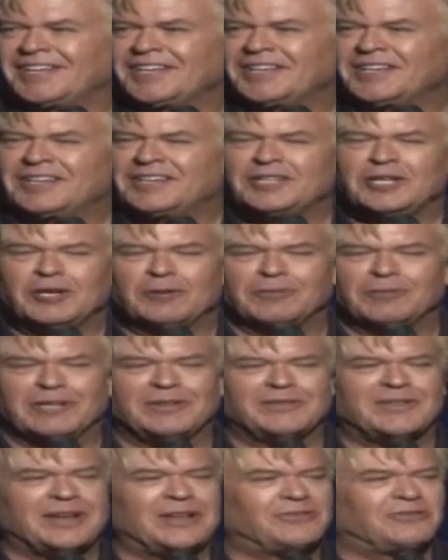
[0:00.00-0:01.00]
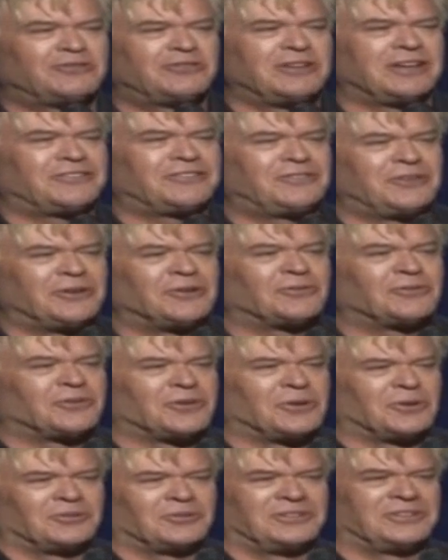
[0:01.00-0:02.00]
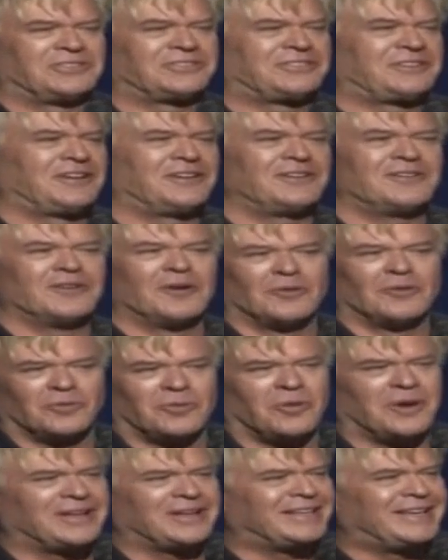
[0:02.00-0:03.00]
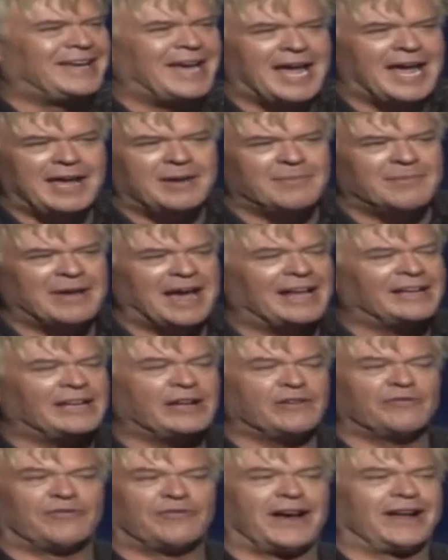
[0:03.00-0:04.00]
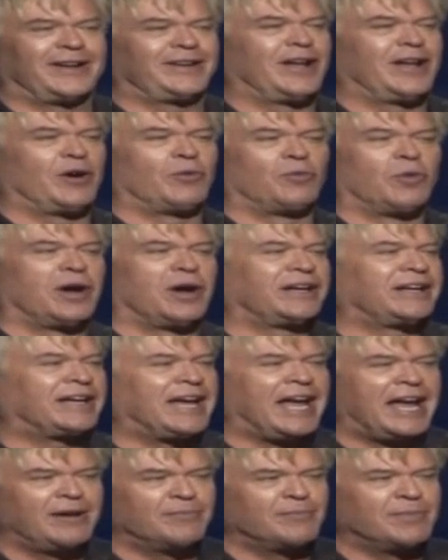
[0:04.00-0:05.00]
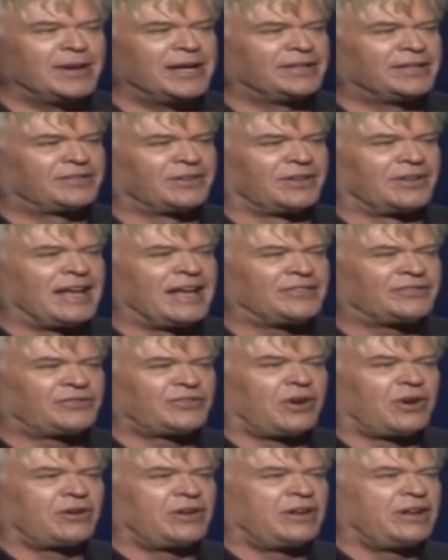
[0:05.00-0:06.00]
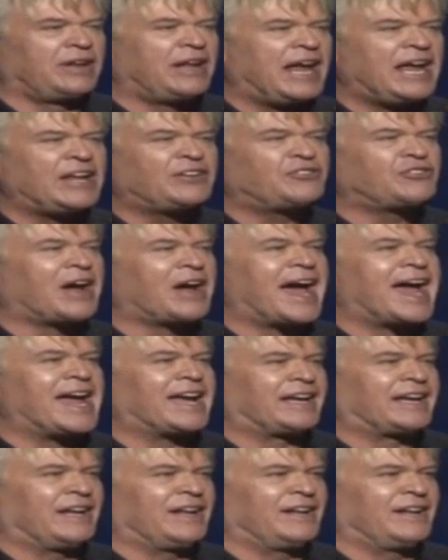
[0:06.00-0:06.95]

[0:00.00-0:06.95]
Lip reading: You believe that's 6 years old? This kid knows what gay means? I didn't find out what gay meant till I started hitchhiking.